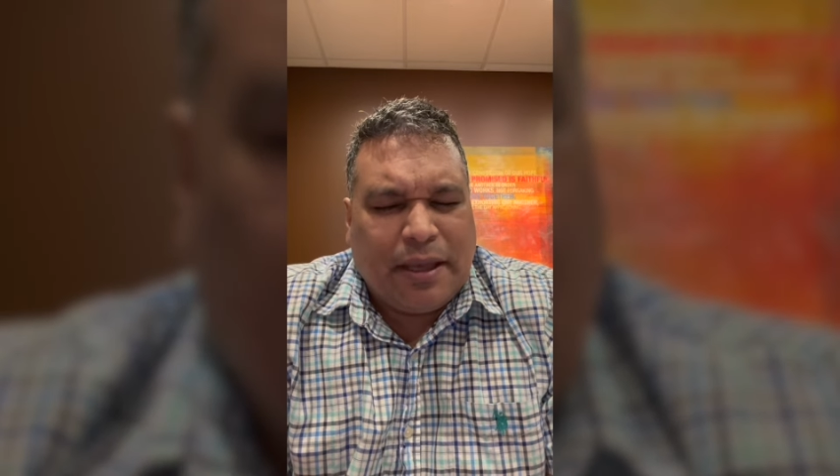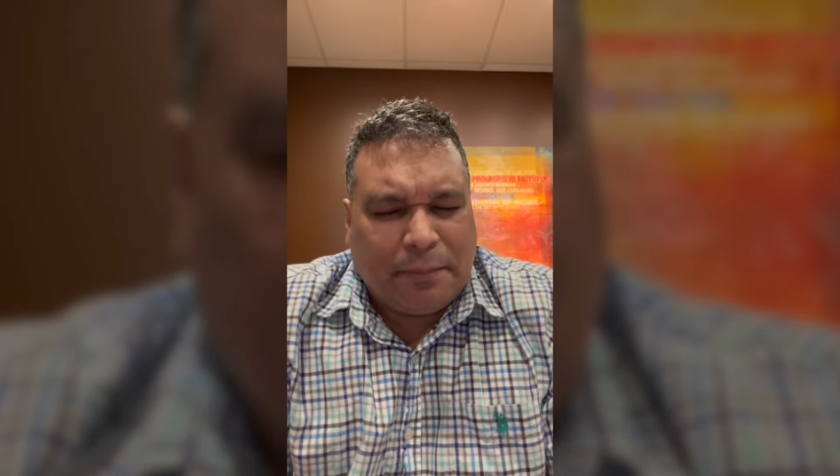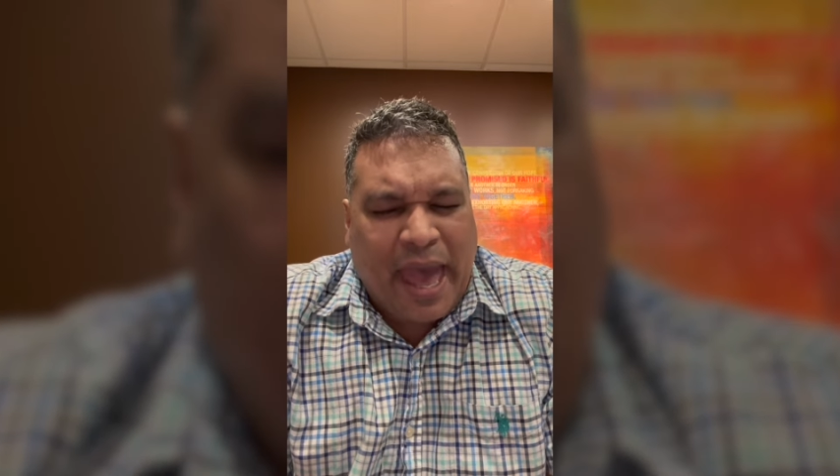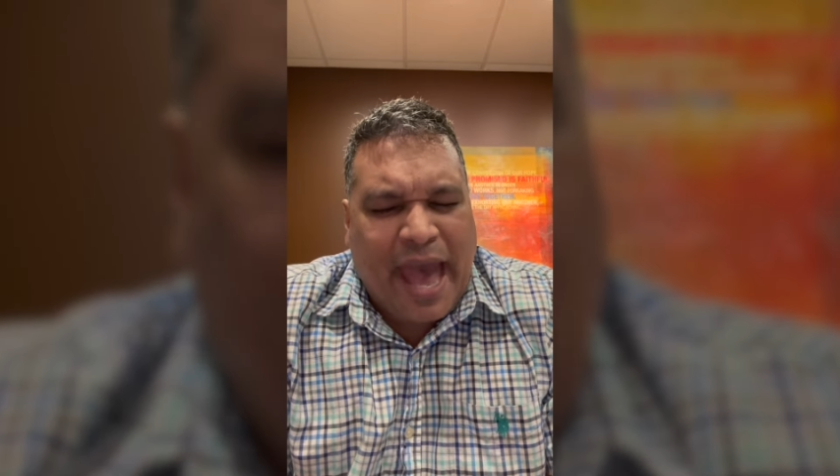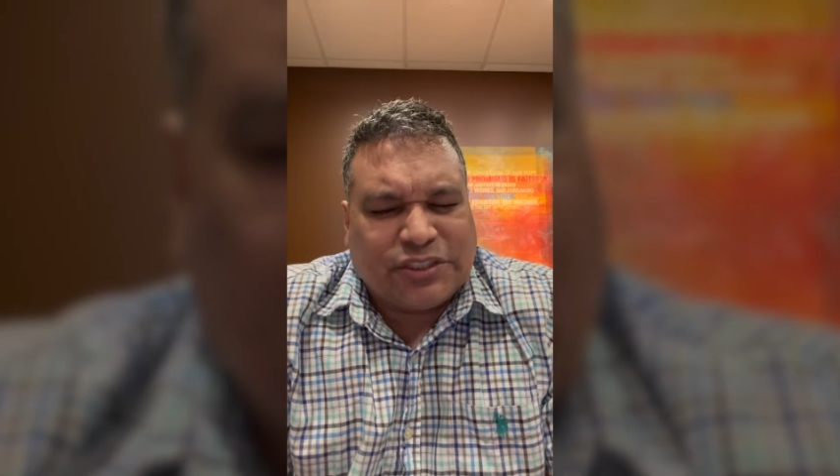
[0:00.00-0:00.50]

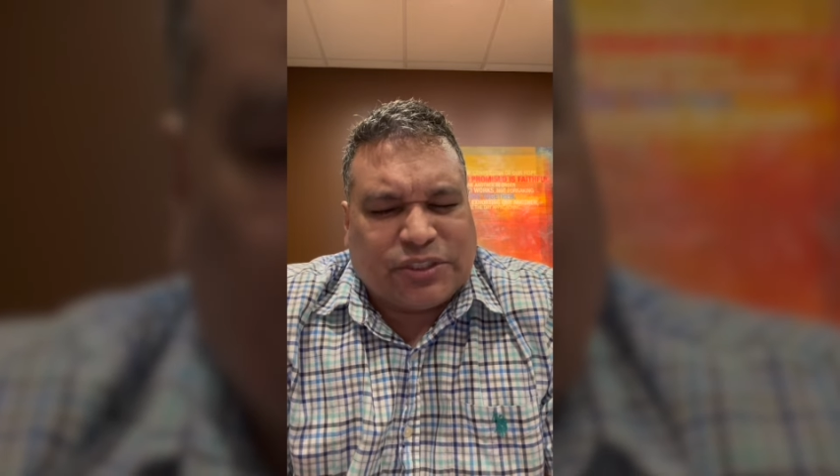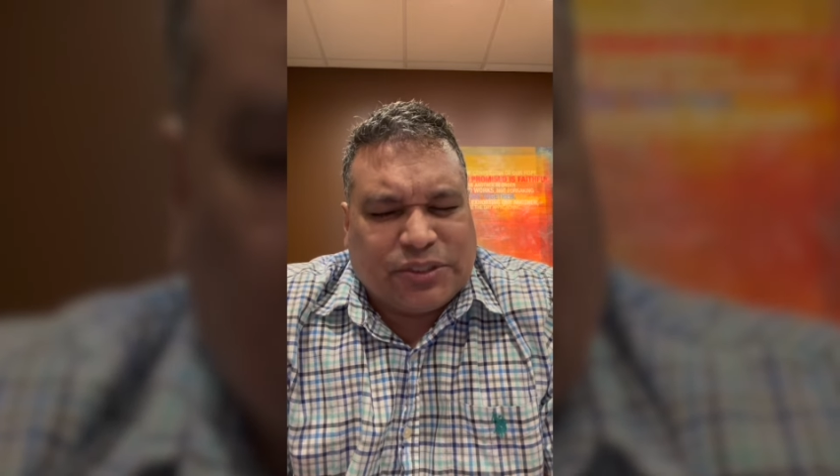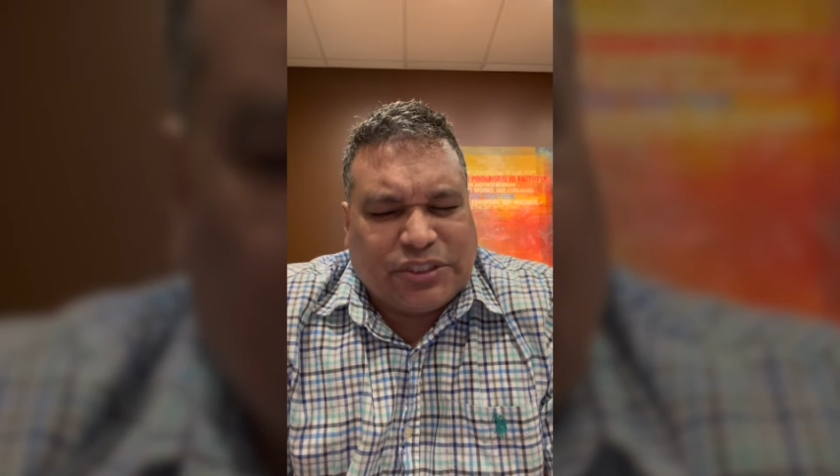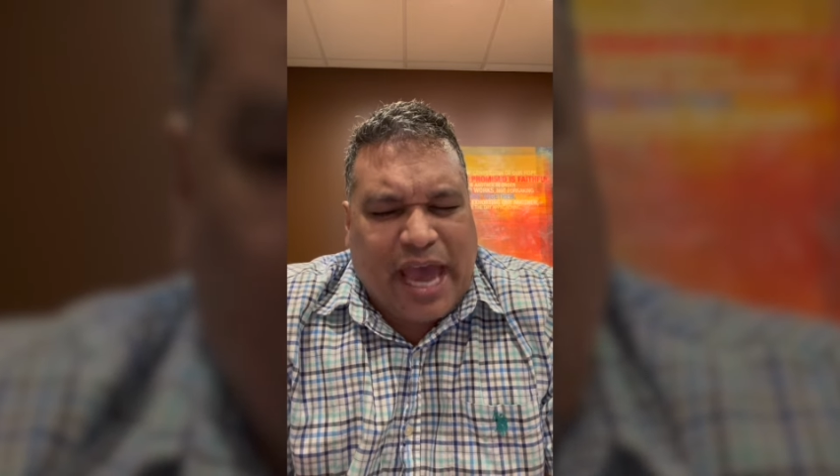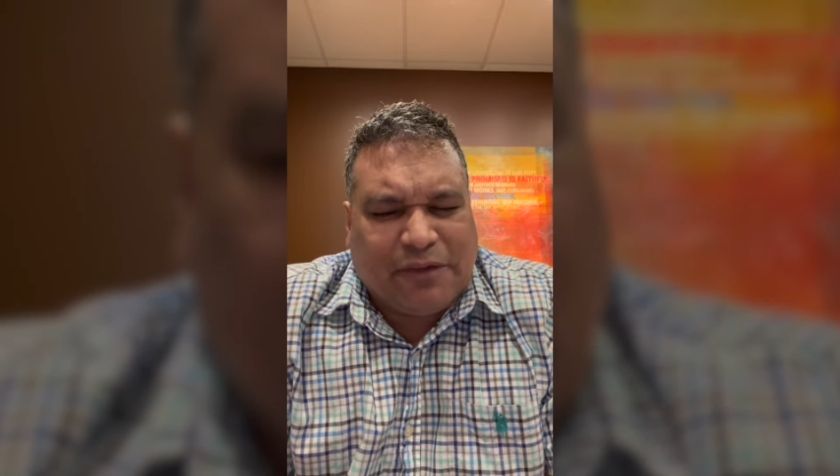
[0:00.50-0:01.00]

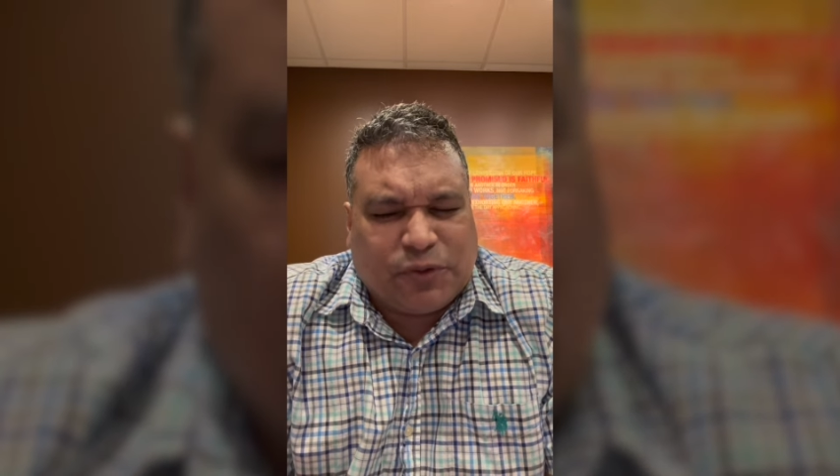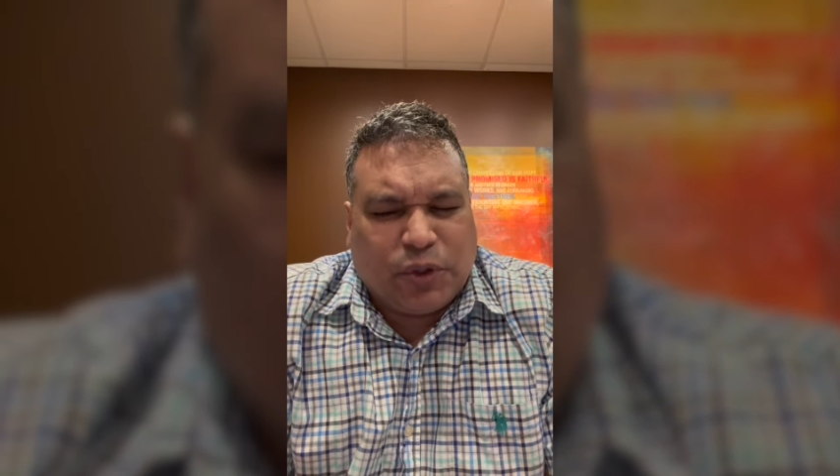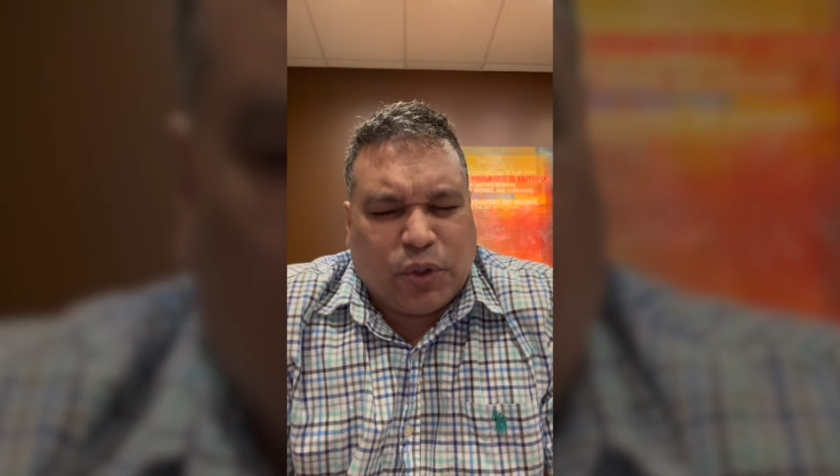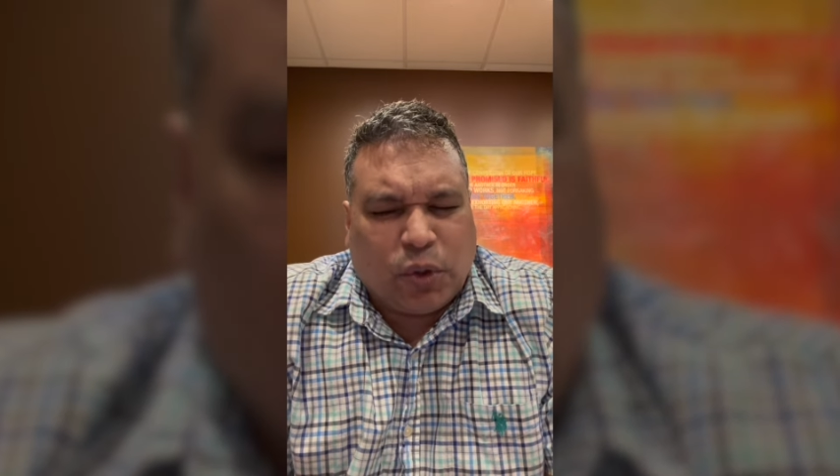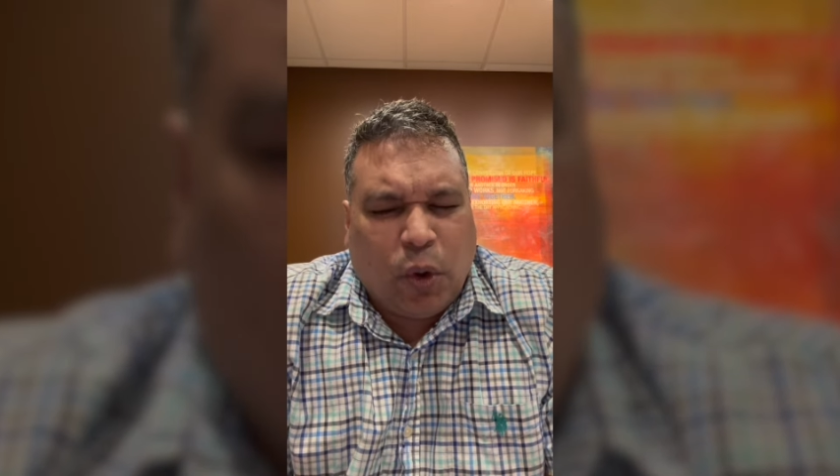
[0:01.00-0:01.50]
pastors after
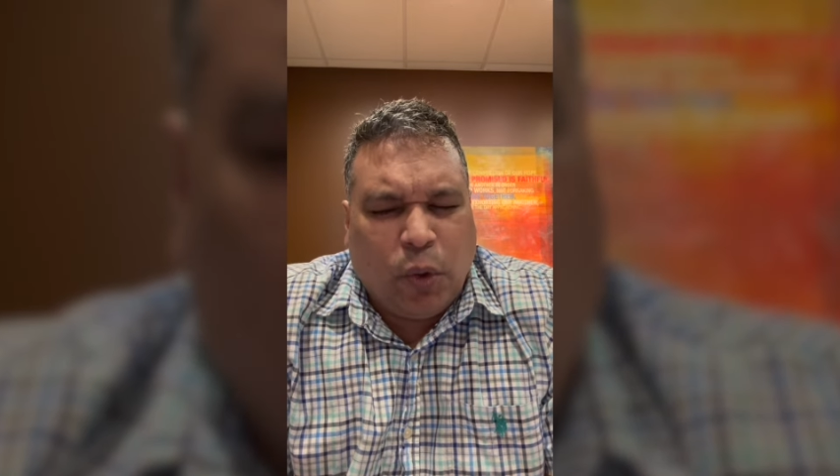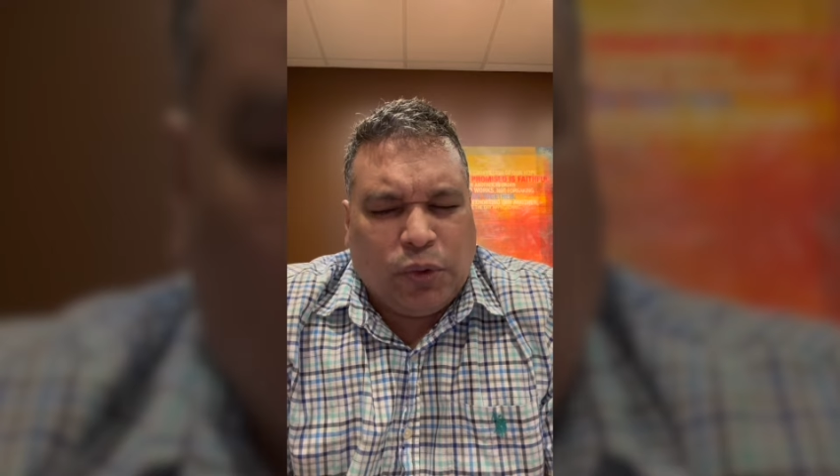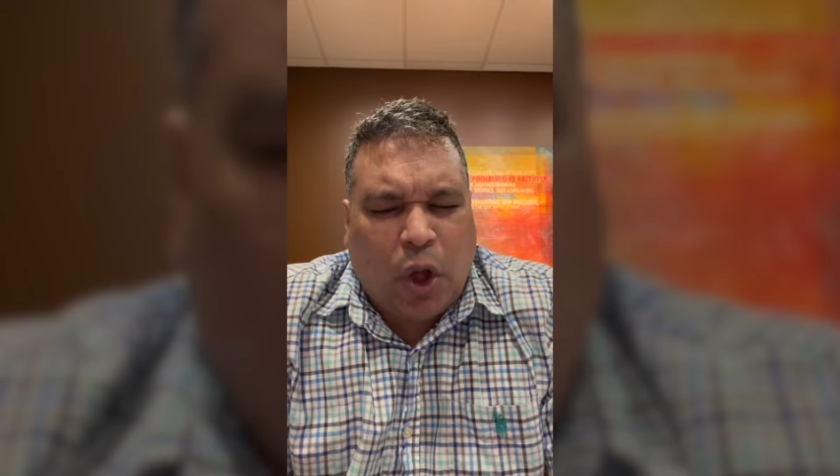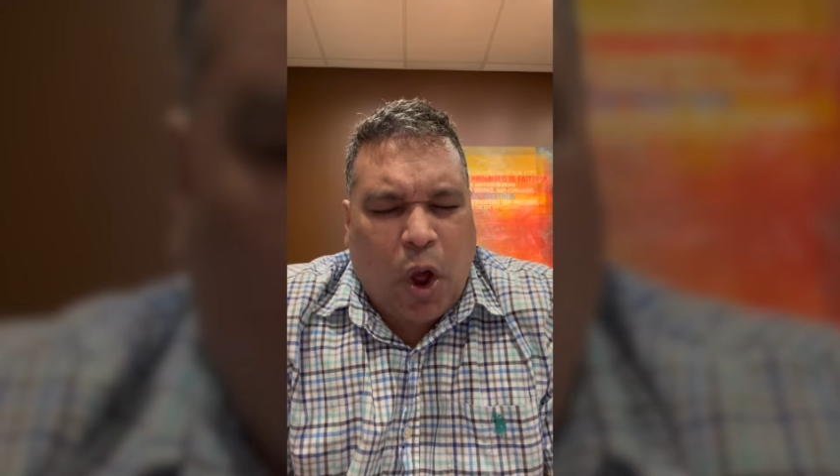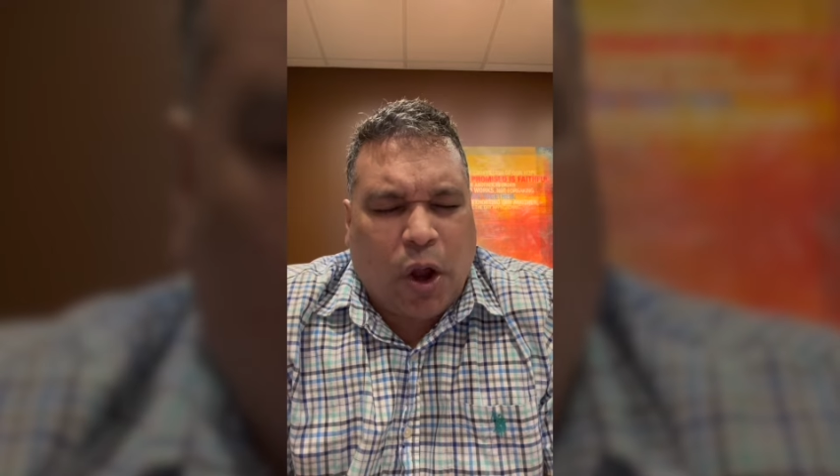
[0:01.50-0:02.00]
your own
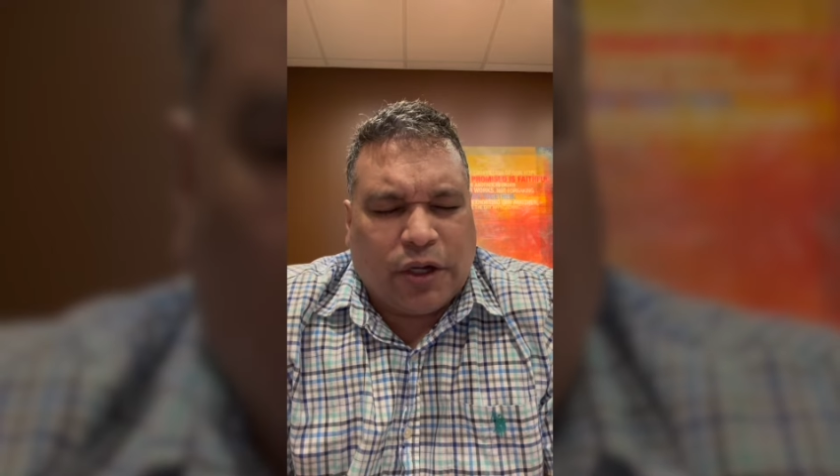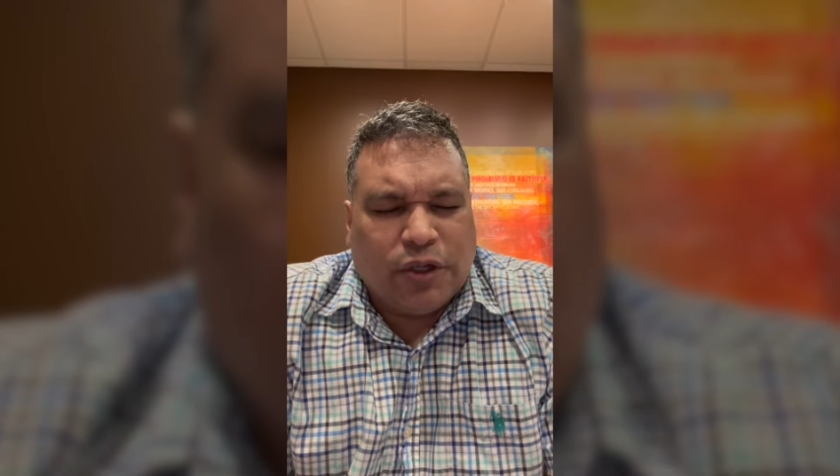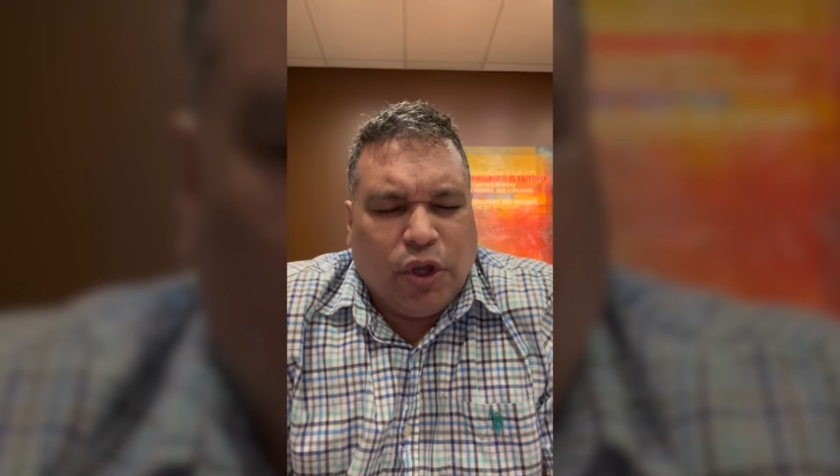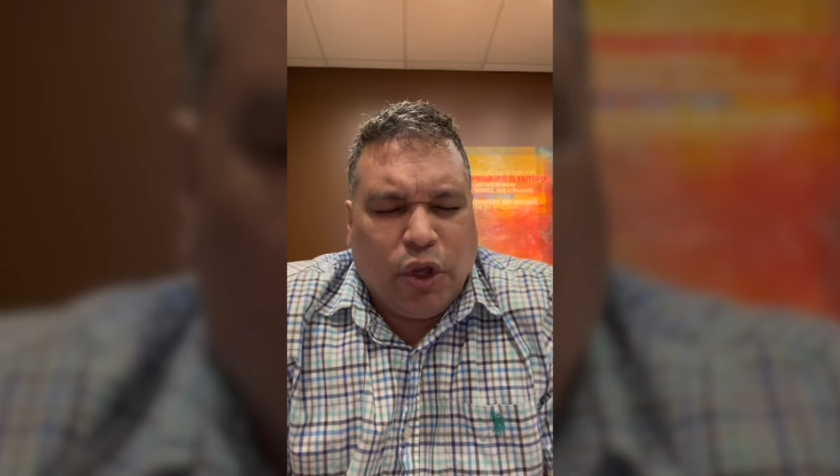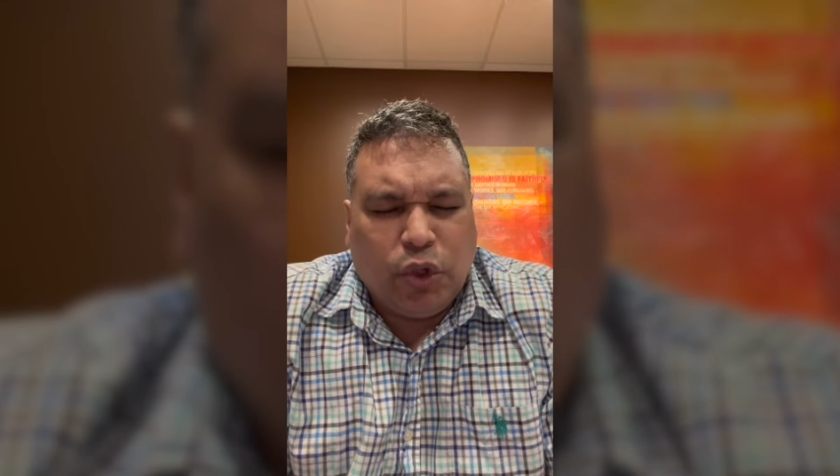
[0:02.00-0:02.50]
heart,